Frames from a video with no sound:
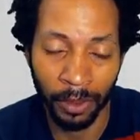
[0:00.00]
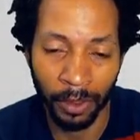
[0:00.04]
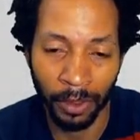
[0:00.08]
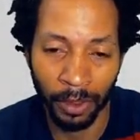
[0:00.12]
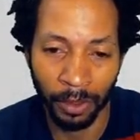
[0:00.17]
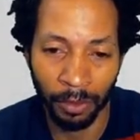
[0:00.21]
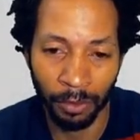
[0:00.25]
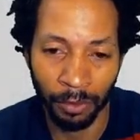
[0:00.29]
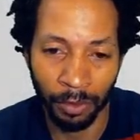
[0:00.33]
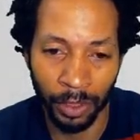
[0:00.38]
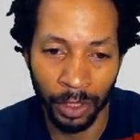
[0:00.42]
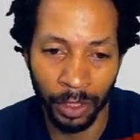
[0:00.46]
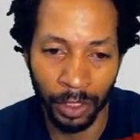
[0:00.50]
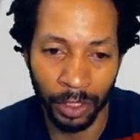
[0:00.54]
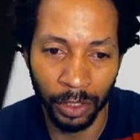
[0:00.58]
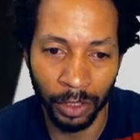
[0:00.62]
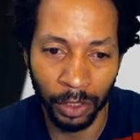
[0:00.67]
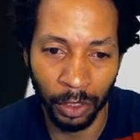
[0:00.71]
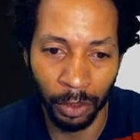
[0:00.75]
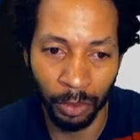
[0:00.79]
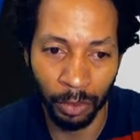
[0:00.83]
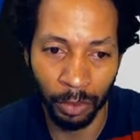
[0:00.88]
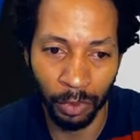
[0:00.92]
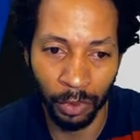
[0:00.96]
Really
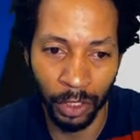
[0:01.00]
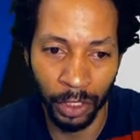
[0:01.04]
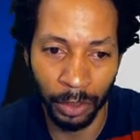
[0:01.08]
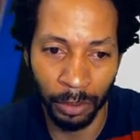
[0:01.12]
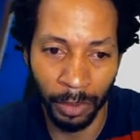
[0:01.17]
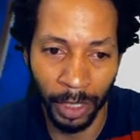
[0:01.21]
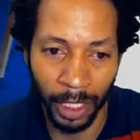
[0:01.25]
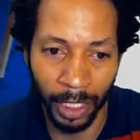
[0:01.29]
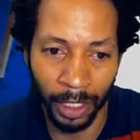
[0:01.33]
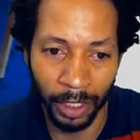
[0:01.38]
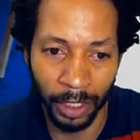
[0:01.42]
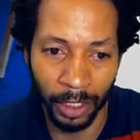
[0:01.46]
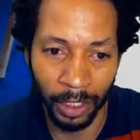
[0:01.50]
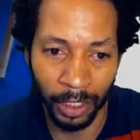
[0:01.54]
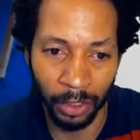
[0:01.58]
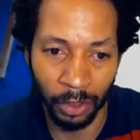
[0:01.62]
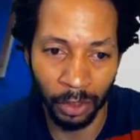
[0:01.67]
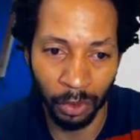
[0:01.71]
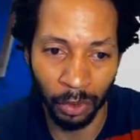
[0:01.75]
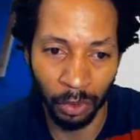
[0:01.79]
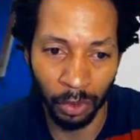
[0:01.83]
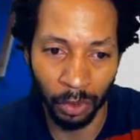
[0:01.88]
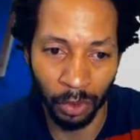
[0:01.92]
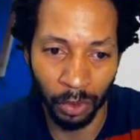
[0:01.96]
dope 3D modeling
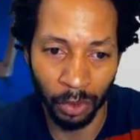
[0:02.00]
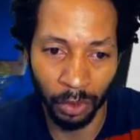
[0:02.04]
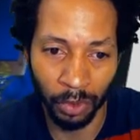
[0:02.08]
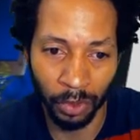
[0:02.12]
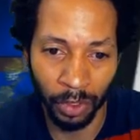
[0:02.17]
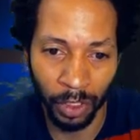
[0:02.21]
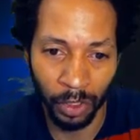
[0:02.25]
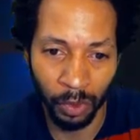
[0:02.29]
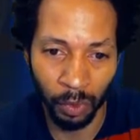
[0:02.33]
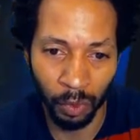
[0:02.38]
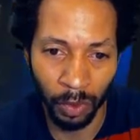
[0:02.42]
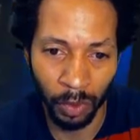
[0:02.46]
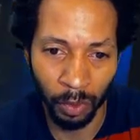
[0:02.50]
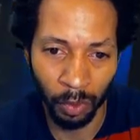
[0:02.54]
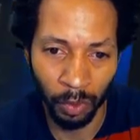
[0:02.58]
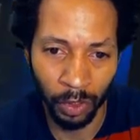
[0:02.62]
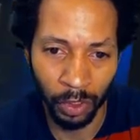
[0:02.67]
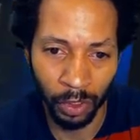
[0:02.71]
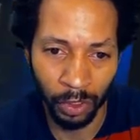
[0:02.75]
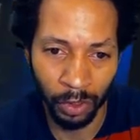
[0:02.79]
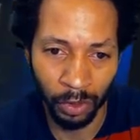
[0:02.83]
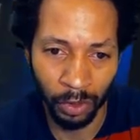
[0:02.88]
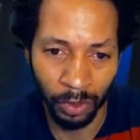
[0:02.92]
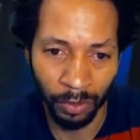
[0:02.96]
tool. This one was
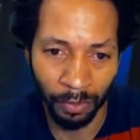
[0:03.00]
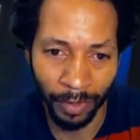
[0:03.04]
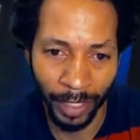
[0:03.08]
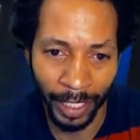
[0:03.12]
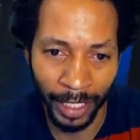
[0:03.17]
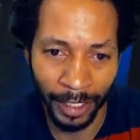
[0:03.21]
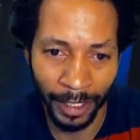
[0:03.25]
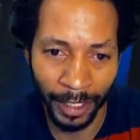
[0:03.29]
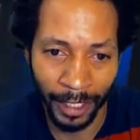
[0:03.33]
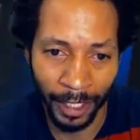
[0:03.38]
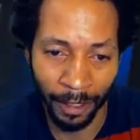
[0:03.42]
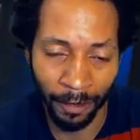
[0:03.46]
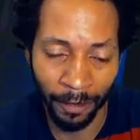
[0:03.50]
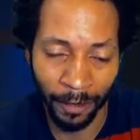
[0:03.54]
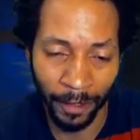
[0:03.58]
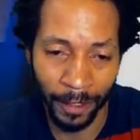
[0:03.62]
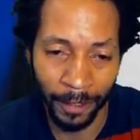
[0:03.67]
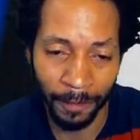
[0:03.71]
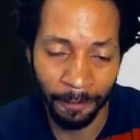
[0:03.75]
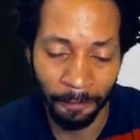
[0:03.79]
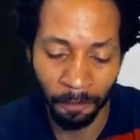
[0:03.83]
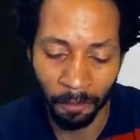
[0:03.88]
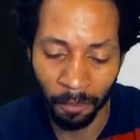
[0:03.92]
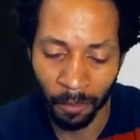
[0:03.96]
using Vectary.
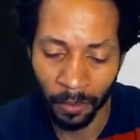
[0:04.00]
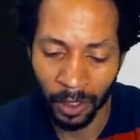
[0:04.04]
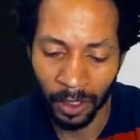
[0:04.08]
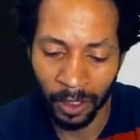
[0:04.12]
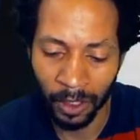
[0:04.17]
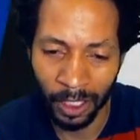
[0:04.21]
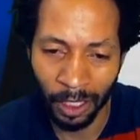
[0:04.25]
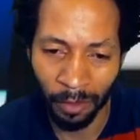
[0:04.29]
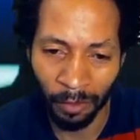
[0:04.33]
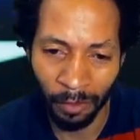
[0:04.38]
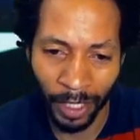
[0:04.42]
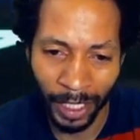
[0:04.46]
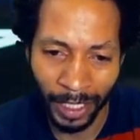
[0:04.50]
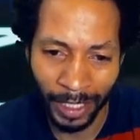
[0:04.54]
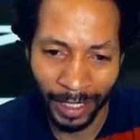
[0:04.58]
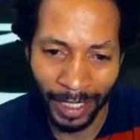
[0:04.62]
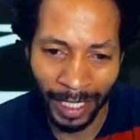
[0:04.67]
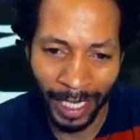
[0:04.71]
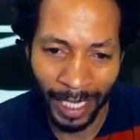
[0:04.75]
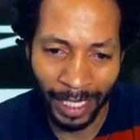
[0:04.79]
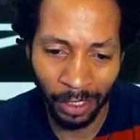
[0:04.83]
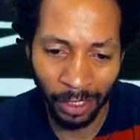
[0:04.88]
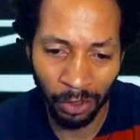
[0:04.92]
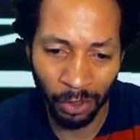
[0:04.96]
Stuff like
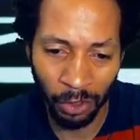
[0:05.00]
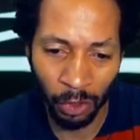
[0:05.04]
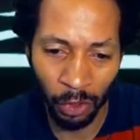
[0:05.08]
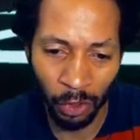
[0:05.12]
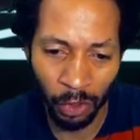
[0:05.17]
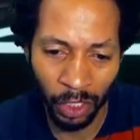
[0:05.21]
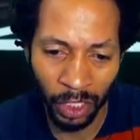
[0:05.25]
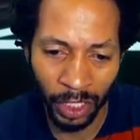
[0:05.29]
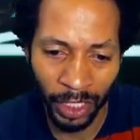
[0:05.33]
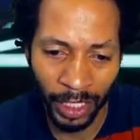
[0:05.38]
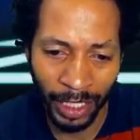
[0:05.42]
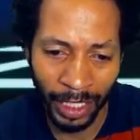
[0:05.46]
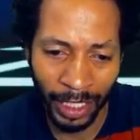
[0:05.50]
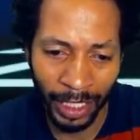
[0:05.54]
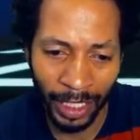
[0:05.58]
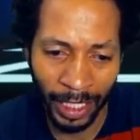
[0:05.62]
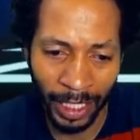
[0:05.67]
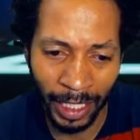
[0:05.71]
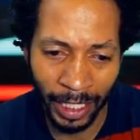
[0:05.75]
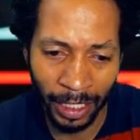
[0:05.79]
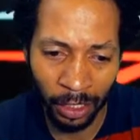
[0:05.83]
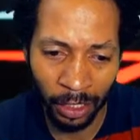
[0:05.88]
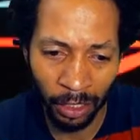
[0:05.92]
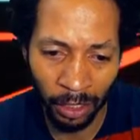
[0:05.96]
that. So you can get
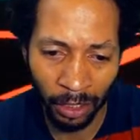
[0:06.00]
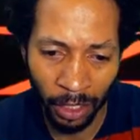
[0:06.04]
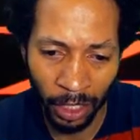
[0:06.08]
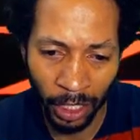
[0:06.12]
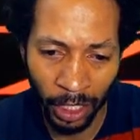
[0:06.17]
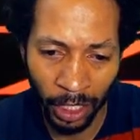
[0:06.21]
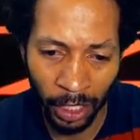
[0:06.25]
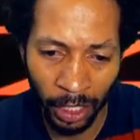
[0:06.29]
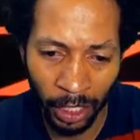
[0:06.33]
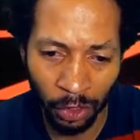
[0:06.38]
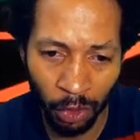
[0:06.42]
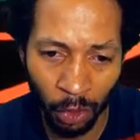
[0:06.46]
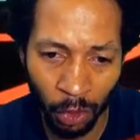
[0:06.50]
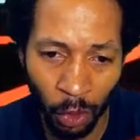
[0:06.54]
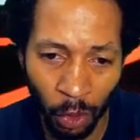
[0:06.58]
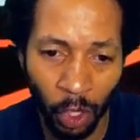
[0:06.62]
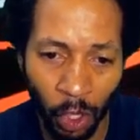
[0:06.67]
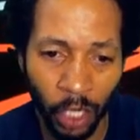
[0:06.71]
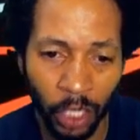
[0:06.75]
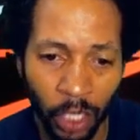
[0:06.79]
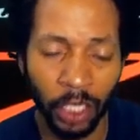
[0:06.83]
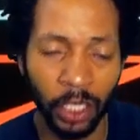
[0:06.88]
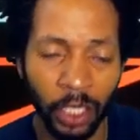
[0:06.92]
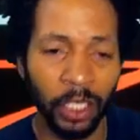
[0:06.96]
in and
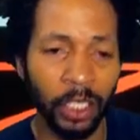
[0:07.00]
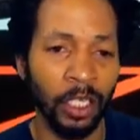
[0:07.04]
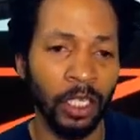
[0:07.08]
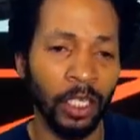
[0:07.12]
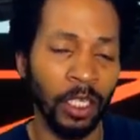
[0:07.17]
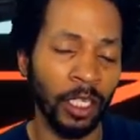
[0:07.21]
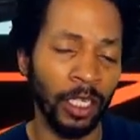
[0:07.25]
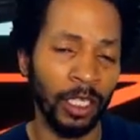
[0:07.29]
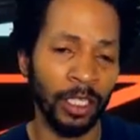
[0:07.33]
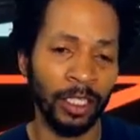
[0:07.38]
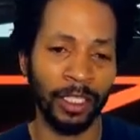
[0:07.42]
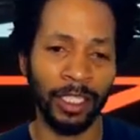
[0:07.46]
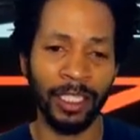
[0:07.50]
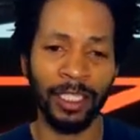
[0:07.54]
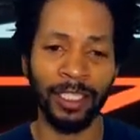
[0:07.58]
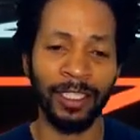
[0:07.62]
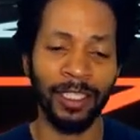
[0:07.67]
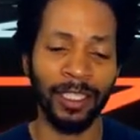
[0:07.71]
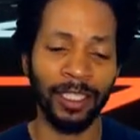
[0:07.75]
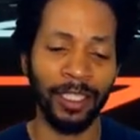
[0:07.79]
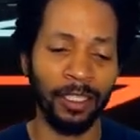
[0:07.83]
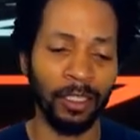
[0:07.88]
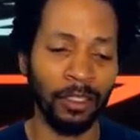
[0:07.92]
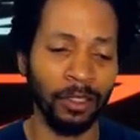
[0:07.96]
talk
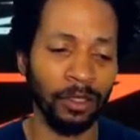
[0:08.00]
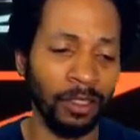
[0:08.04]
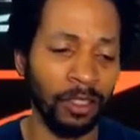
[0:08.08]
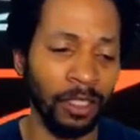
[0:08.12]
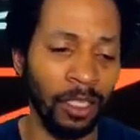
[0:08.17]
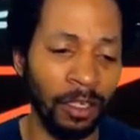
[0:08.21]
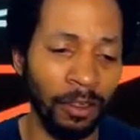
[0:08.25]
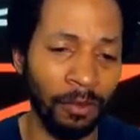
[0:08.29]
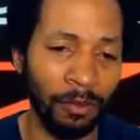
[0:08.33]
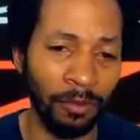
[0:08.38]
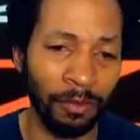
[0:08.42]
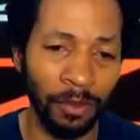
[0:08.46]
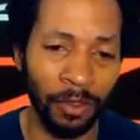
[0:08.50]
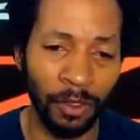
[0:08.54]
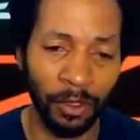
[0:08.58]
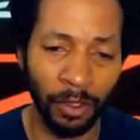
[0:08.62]
detail stuff, you know,